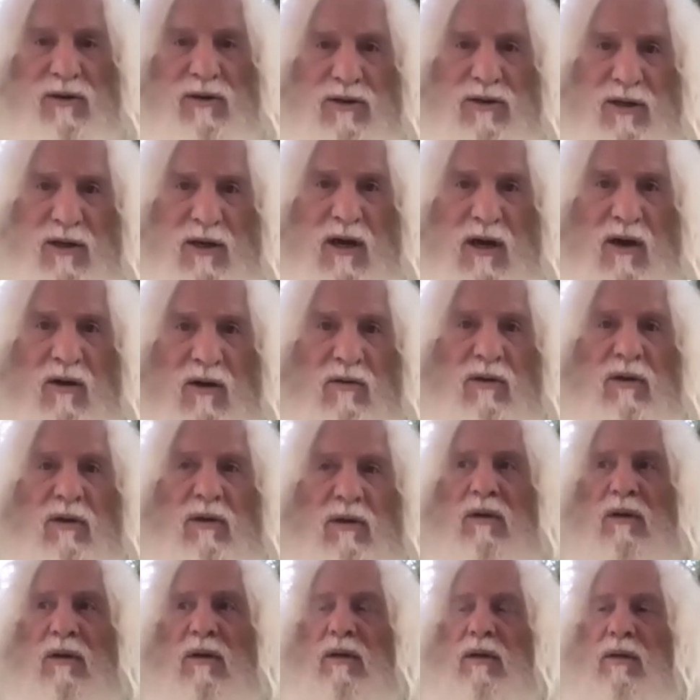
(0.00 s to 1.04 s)
years ago,
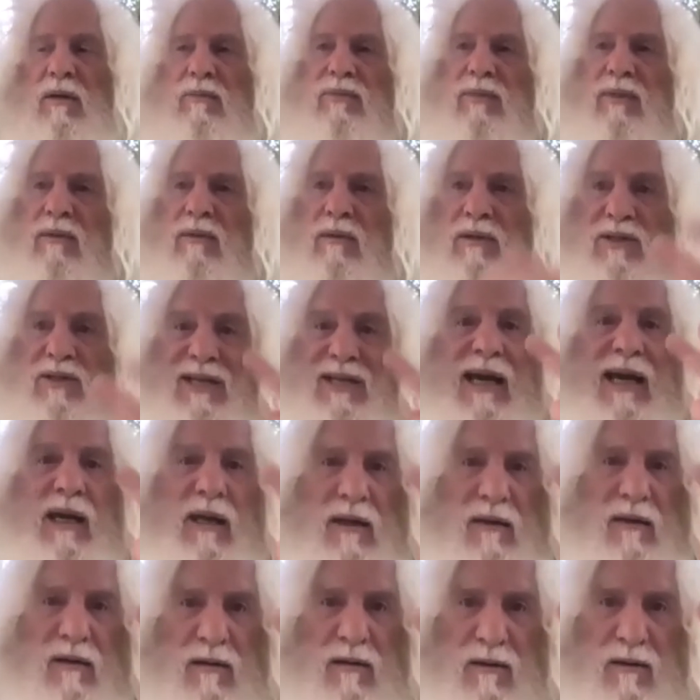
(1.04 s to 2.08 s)
the
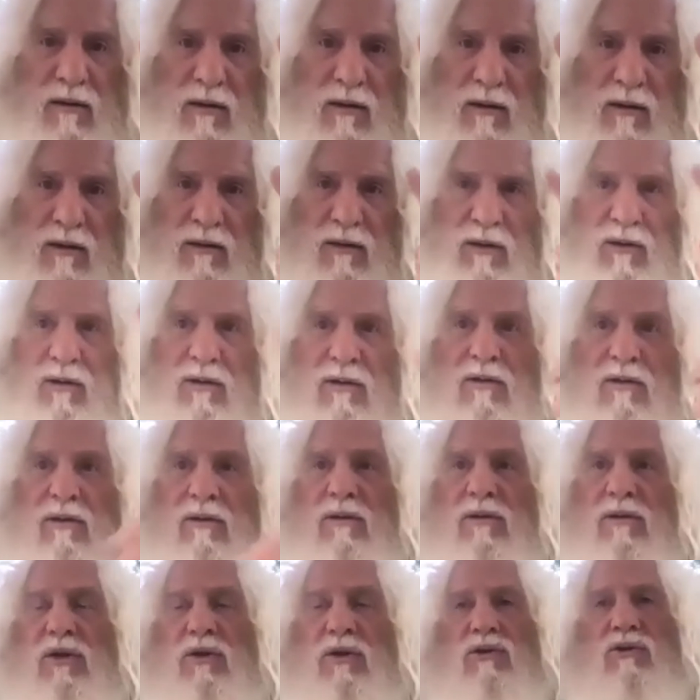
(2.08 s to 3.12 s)
second
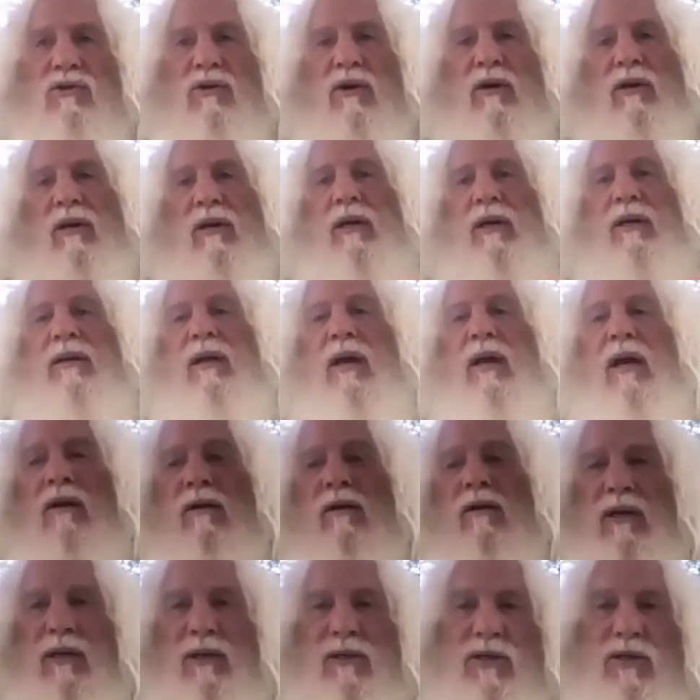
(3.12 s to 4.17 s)
sutra in there